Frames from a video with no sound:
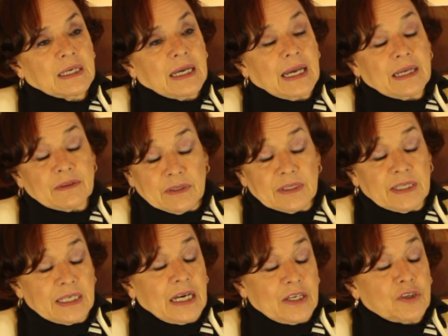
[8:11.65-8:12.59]
and
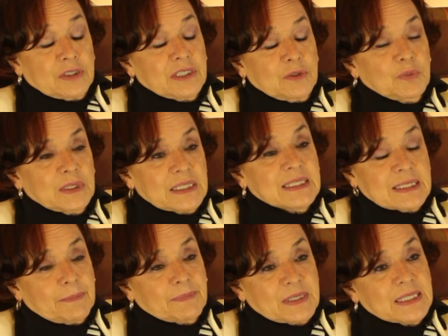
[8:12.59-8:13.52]
the IRD will
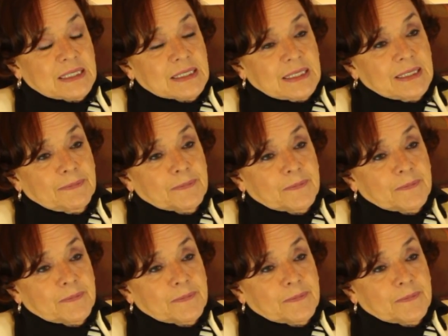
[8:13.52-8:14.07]
accept easily.